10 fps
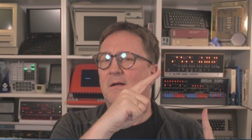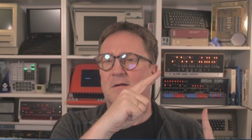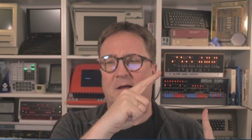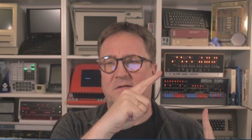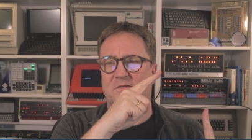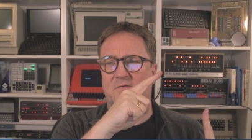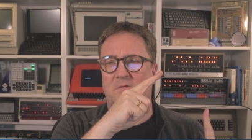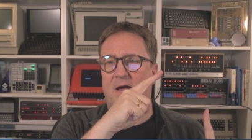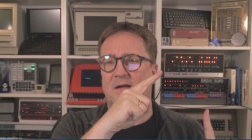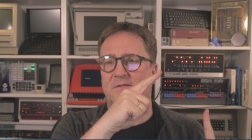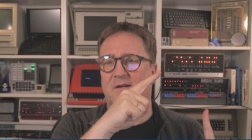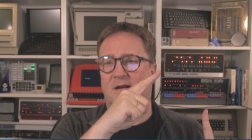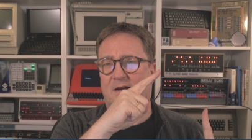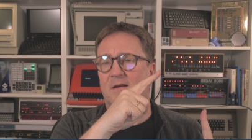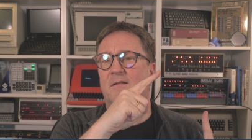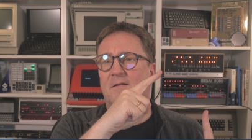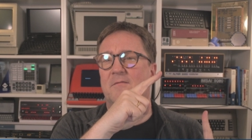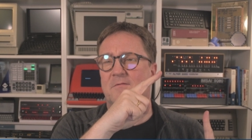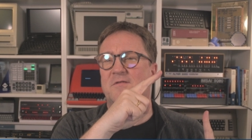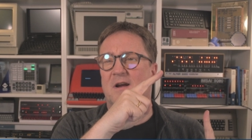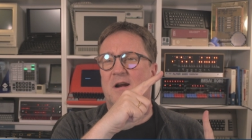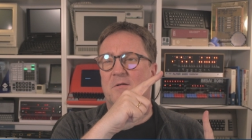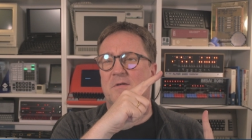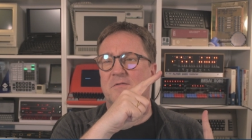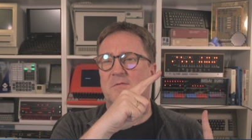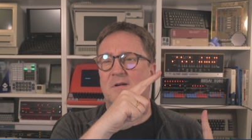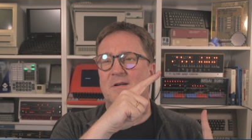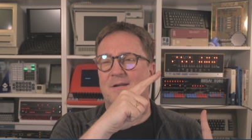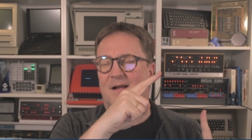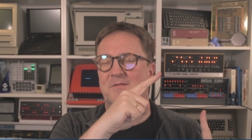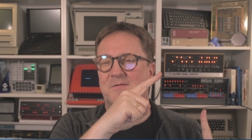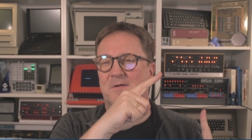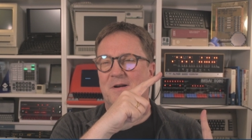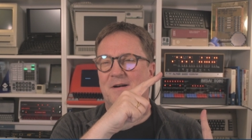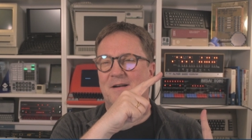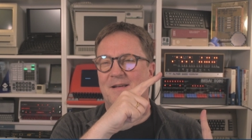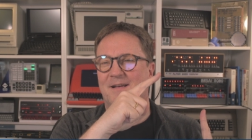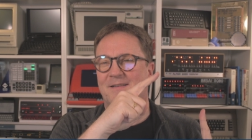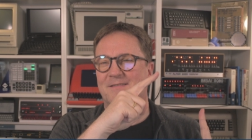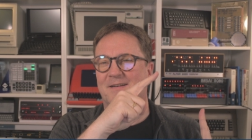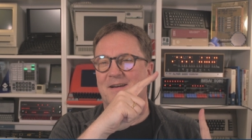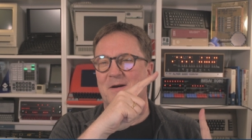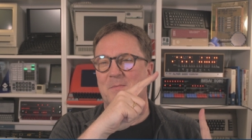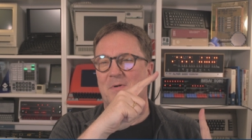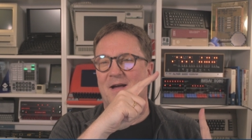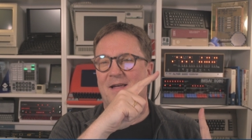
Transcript: as dry as it can get. Check out this one, I'll see you there. Take care, bye.